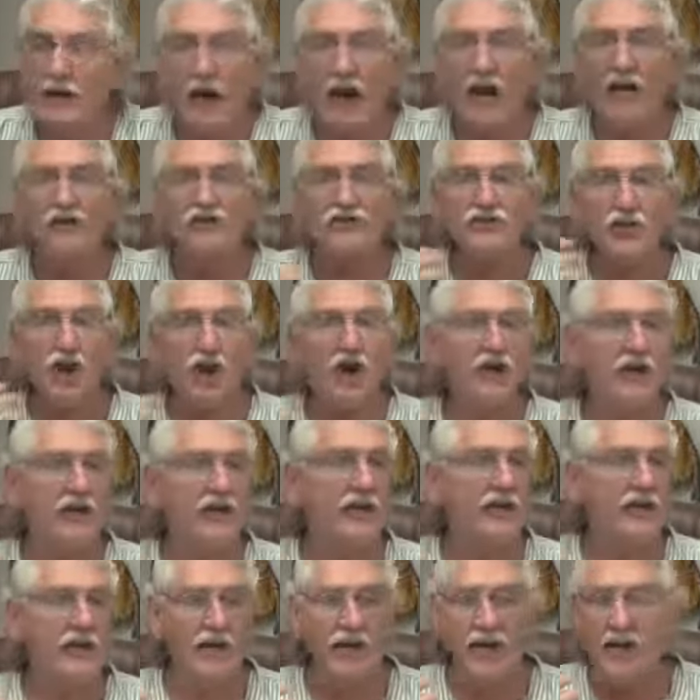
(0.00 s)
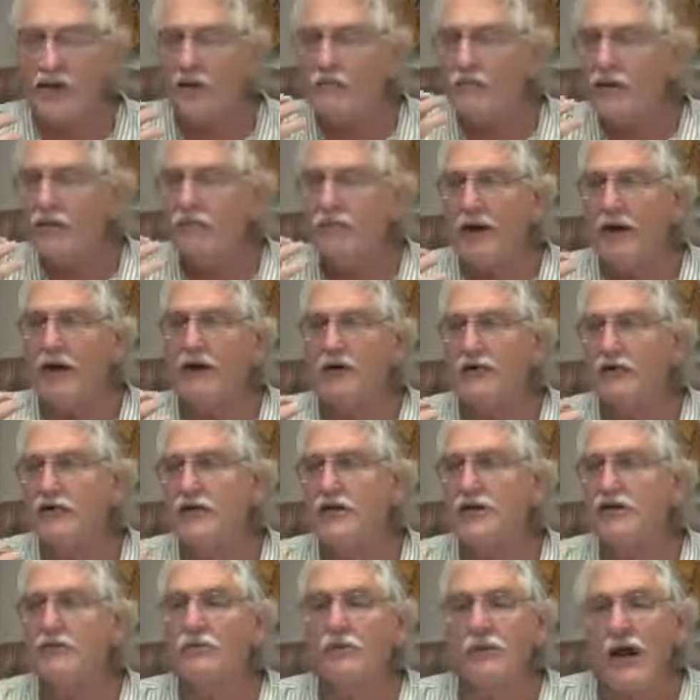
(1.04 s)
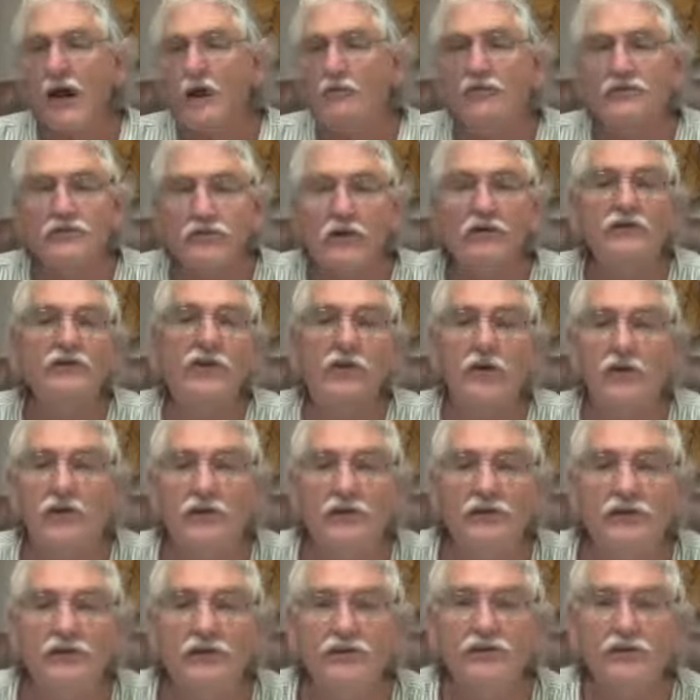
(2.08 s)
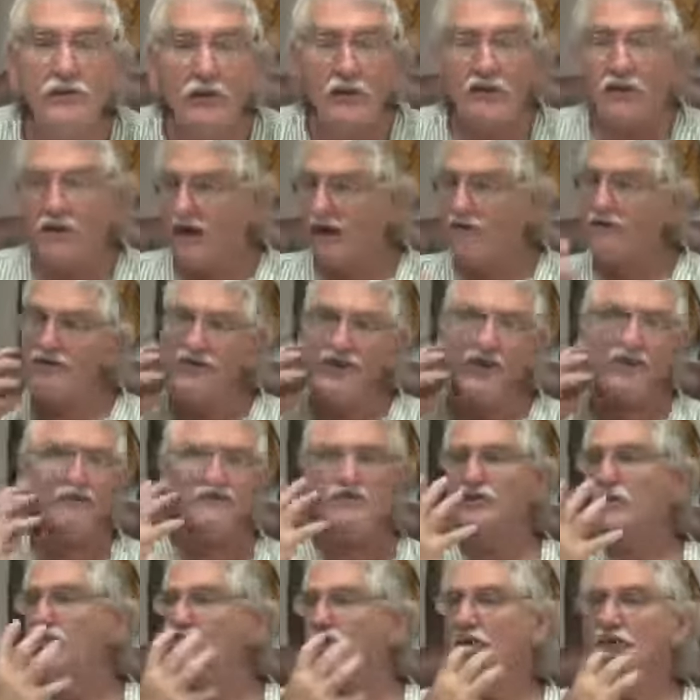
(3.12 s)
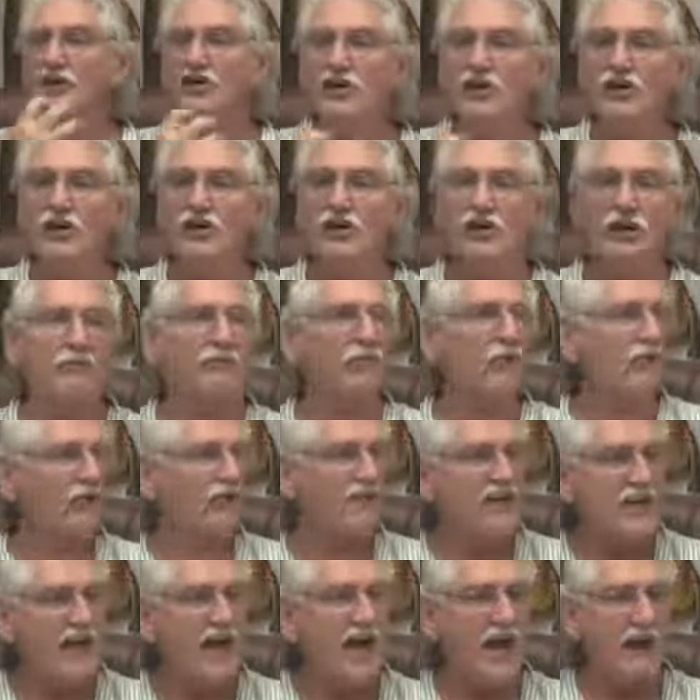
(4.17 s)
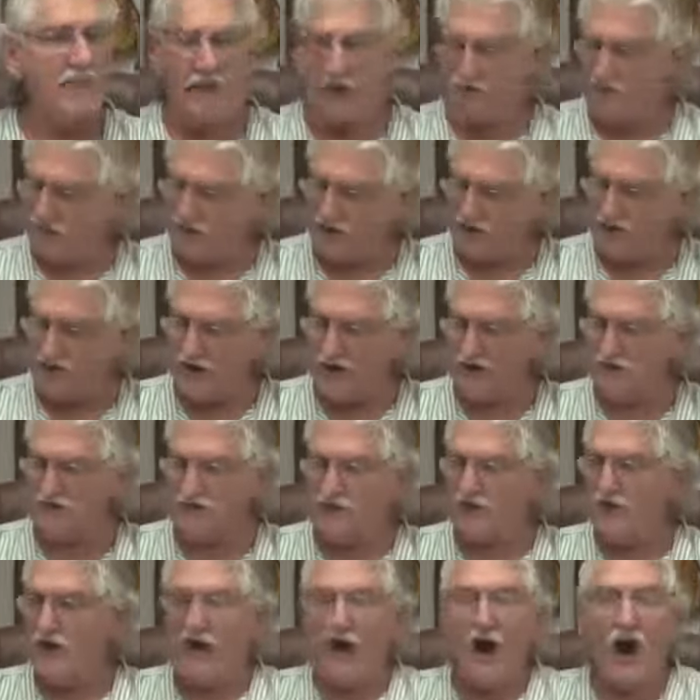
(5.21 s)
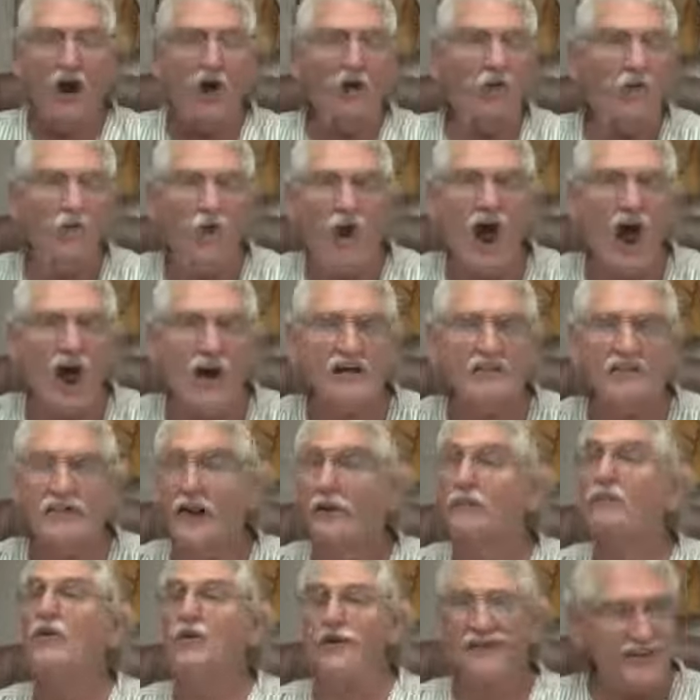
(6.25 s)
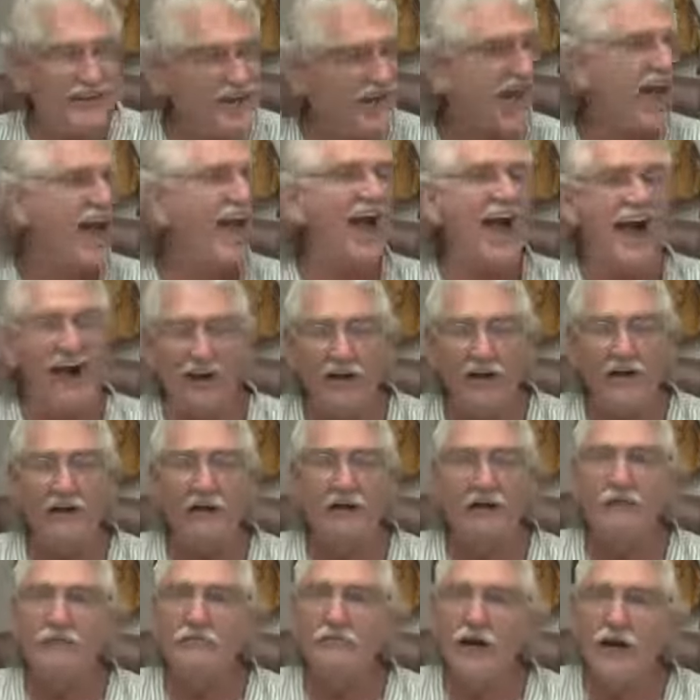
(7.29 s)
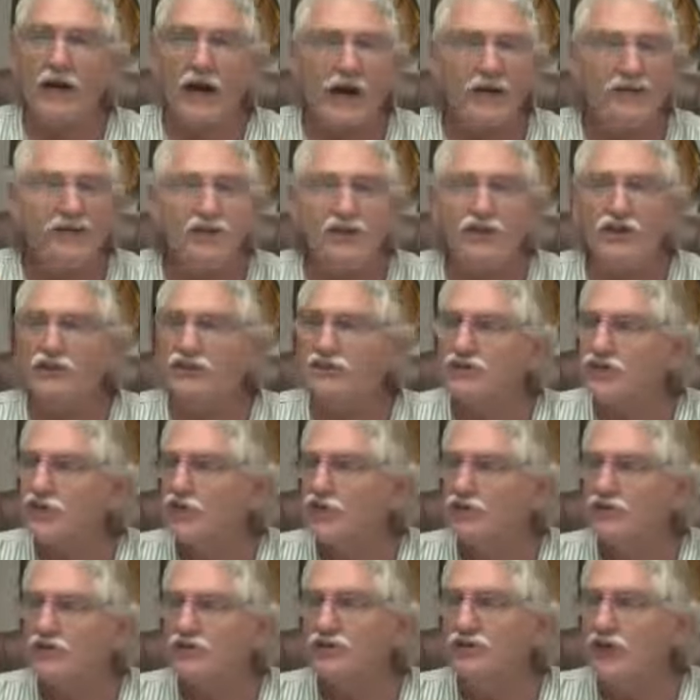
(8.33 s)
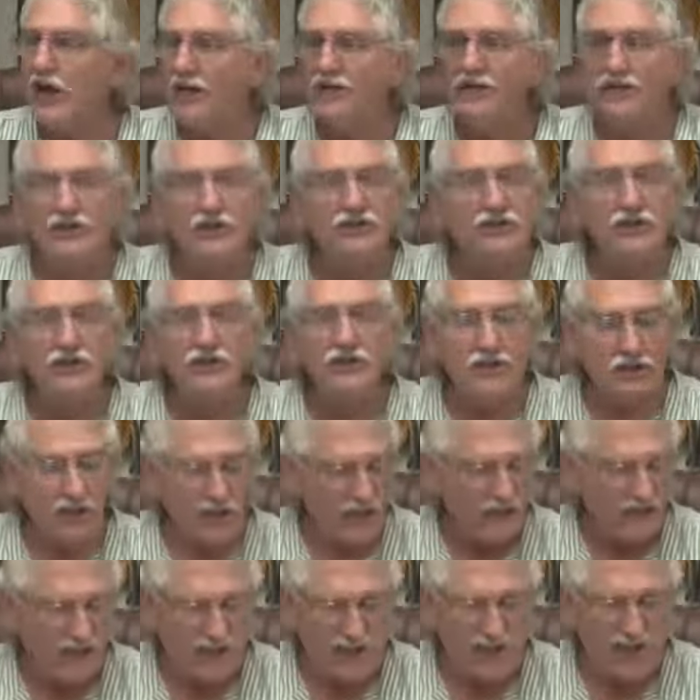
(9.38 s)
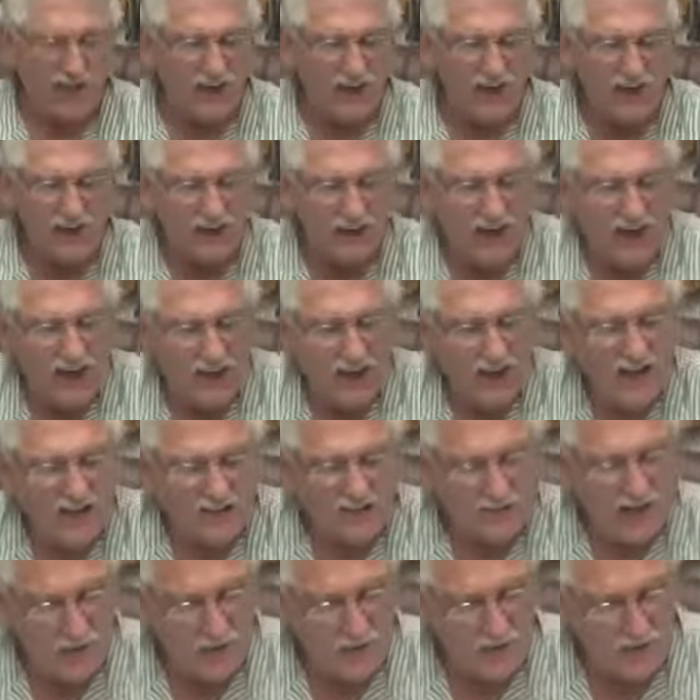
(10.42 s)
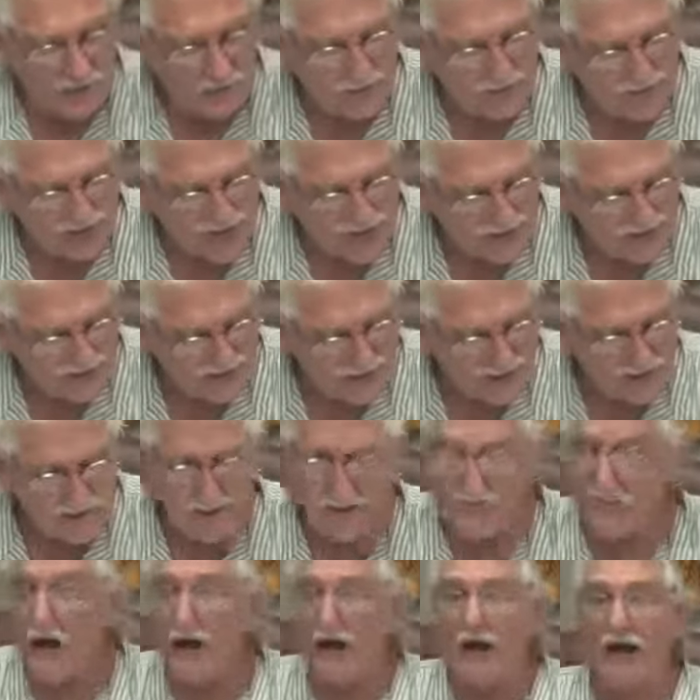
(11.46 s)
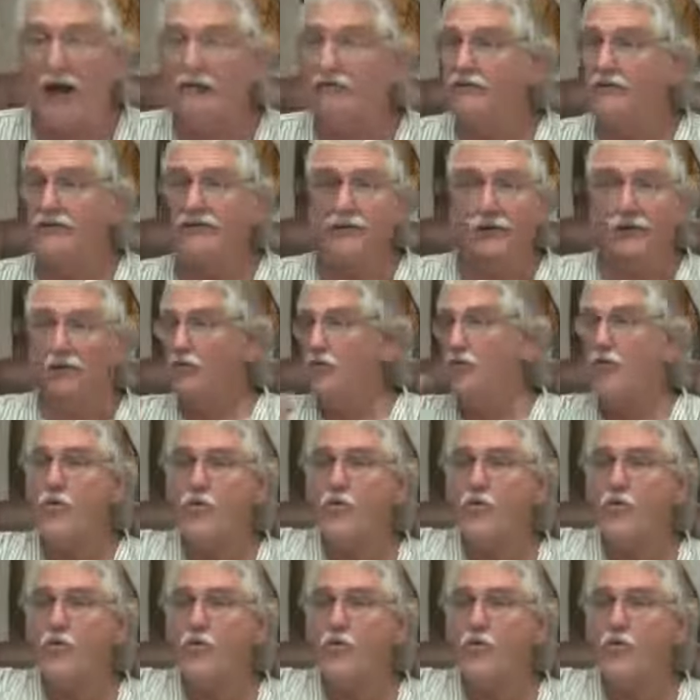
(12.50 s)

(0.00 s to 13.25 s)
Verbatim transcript: I started to get a little bit better teeth when I was on the oranges. Everything was looking good. I'm going, yeah, my fingernails were rocks, and I'm going, yeah, but I just couldn't. I just couldn't get there like uh, some people got there, and then my life just went.